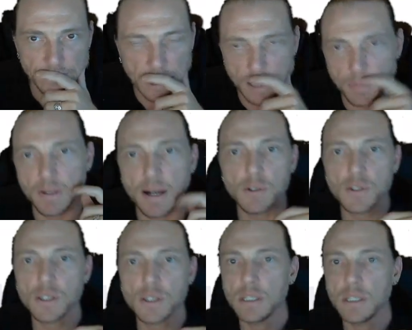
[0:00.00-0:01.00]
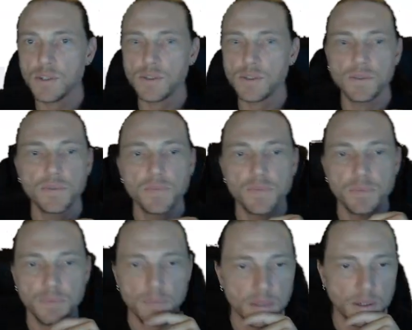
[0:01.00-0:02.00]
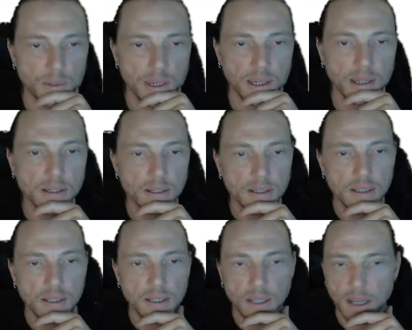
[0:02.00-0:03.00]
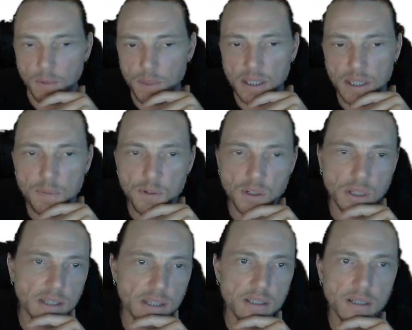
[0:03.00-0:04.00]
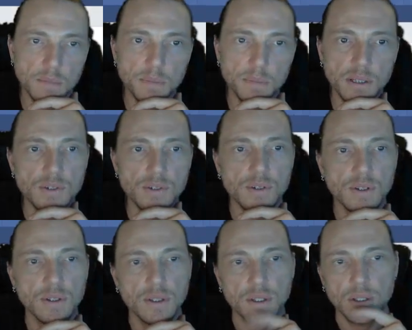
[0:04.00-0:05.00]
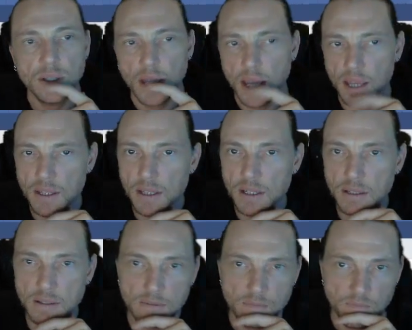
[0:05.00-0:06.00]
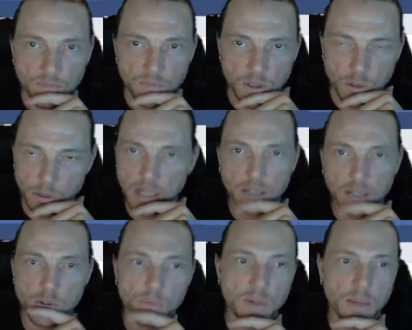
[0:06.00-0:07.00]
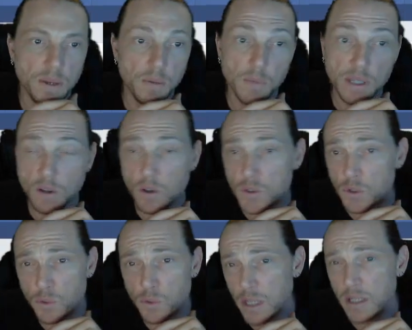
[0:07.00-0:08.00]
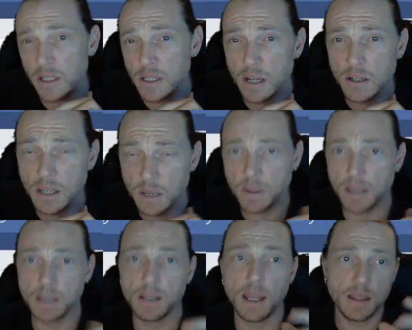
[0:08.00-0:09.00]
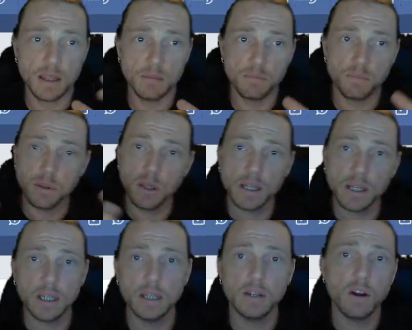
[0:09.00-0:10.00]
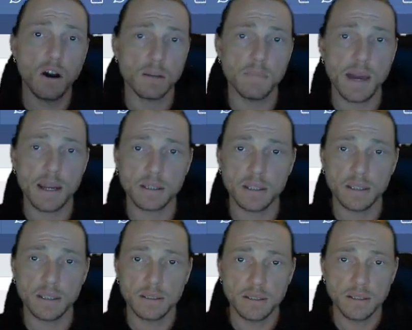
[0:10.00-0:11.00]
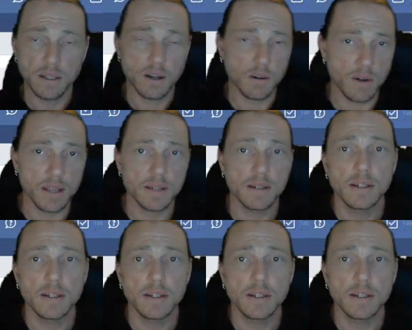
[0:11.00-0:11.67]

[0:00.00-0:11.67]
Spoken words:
couple hours at least. Okay, and we can keep selecting templates and then create a drip campaign. We can also create an entire campaign and then plug it in automatically. All right.